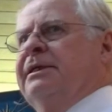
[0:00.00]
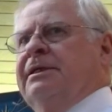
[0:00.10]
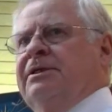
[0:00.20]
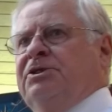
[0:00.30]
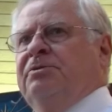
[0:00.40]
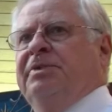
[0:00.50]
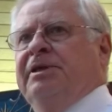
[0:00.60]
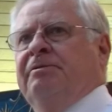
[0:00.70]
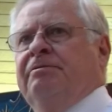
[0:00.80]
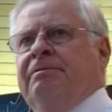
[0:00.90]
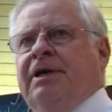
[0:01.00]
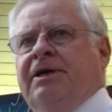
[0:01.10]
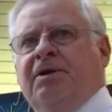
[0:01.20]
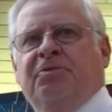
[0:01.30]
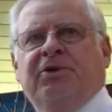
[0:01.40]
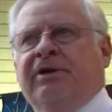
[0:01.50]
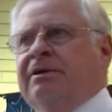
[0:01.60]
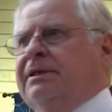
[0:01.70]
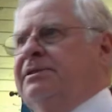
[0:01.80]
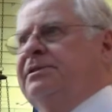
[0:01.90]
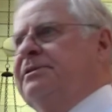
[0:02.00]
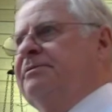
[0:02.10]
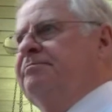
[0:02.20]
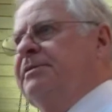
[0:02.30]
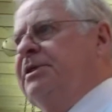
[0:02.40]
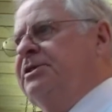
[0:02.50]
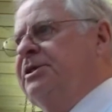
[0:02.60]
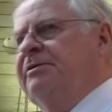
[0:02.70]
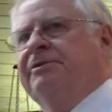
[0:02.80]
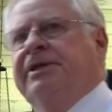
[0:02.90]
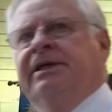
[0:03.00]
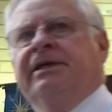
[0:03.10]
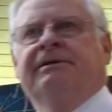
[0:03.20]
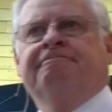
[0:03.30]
Uh, it should be on our prayer list each and every day.